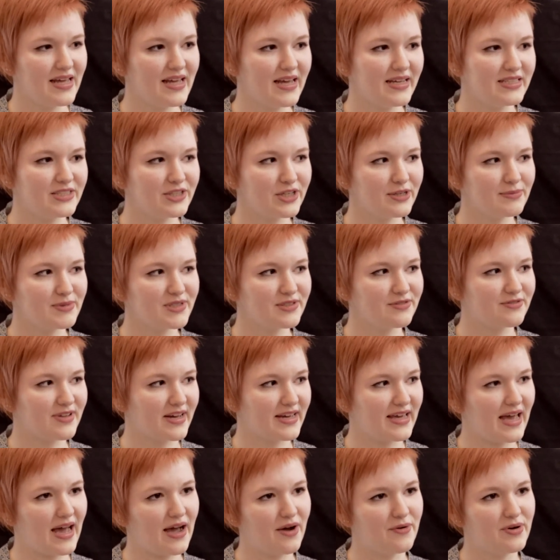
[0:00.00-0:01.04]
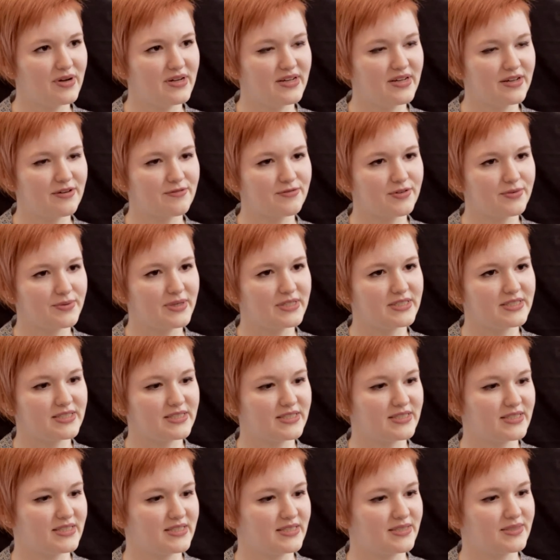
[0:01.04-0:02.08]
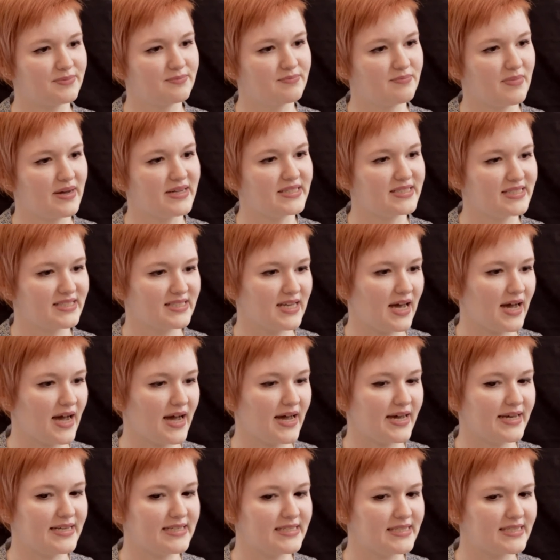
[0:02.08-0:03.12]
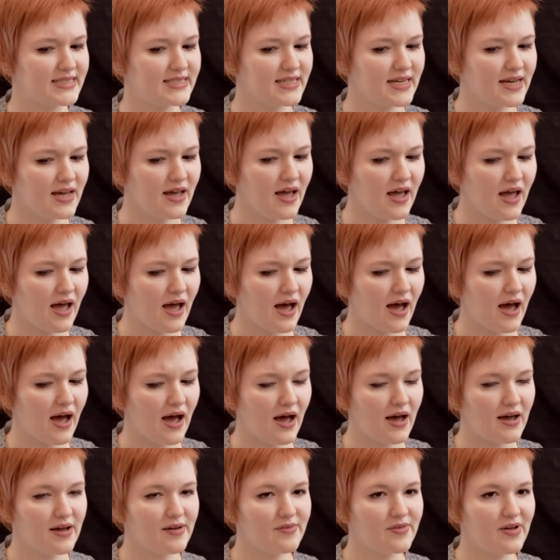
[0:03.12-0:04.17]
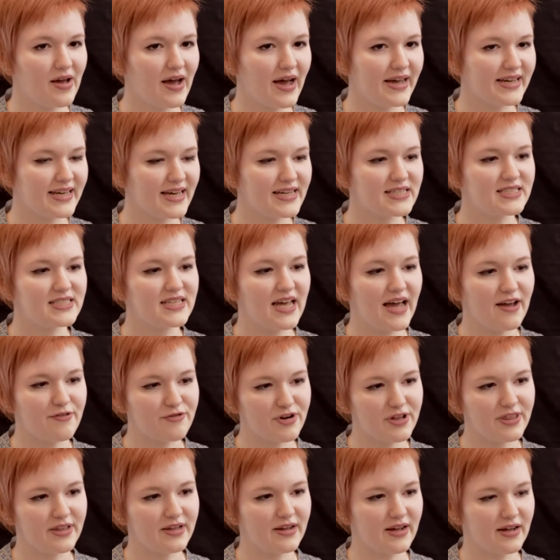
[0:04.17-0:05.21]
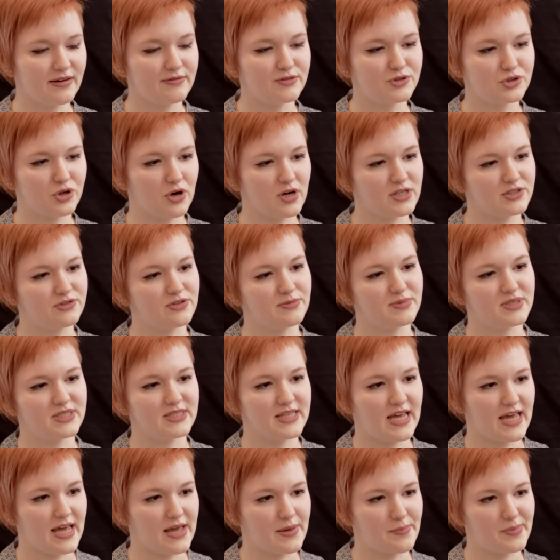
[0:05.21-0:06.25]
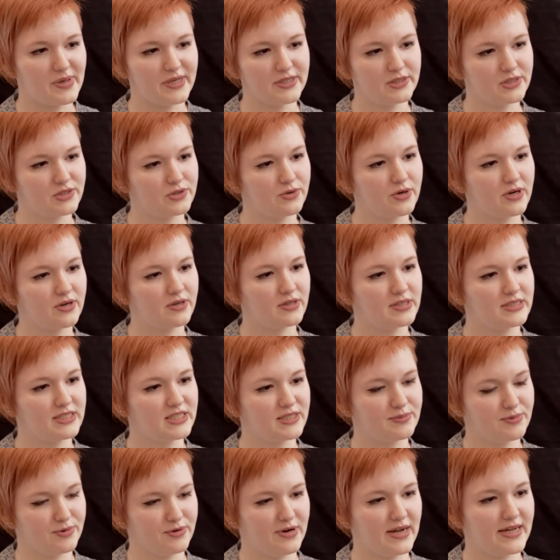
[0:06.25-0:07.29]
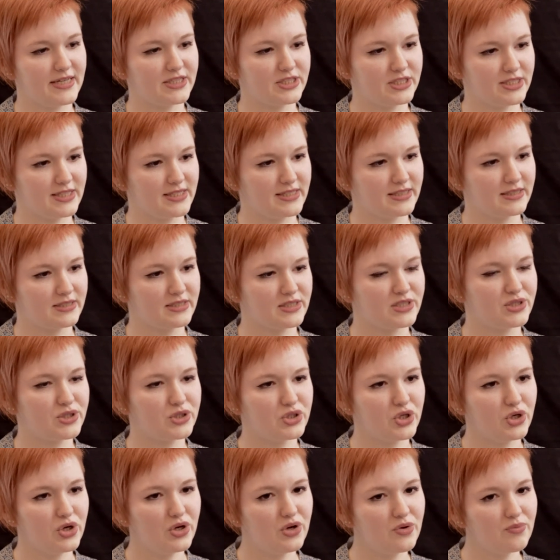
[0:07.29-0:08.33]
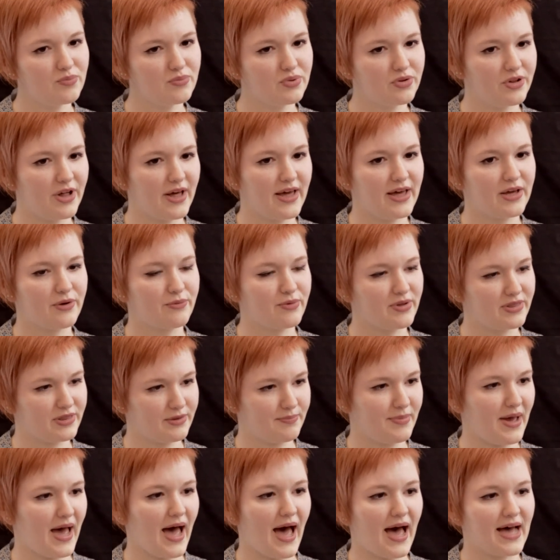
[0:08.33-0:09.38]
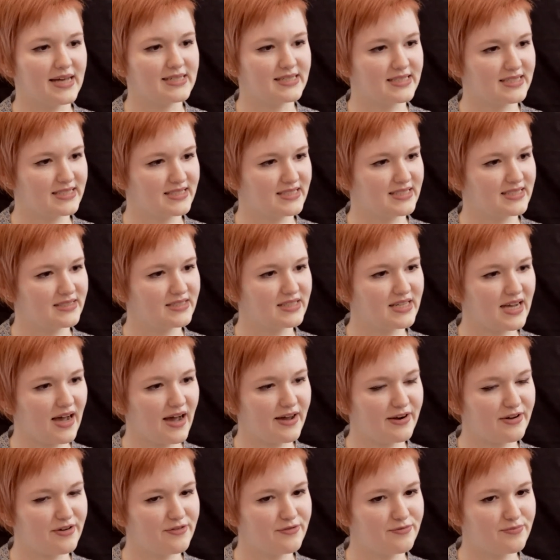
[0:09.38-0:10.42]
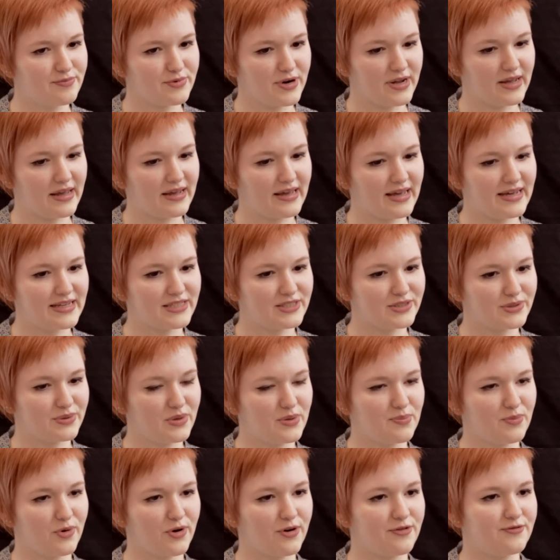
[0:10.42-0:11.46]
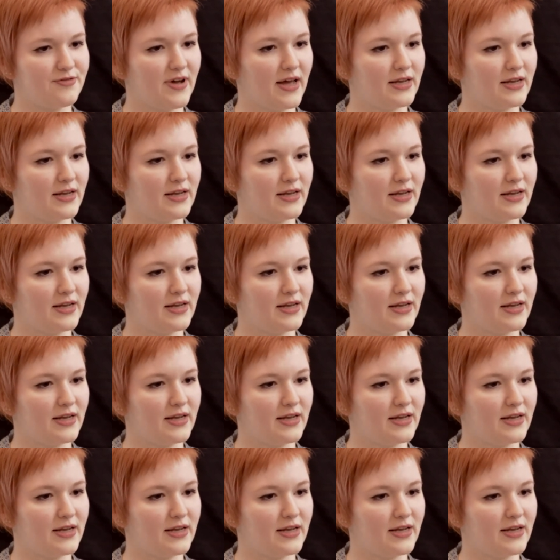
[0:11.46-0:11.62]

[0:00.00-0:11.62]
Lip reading: In terms of how it influences my designs, I guess everything kind of draws from the same historical inspirations, playing with the past and kind of bringing it to a more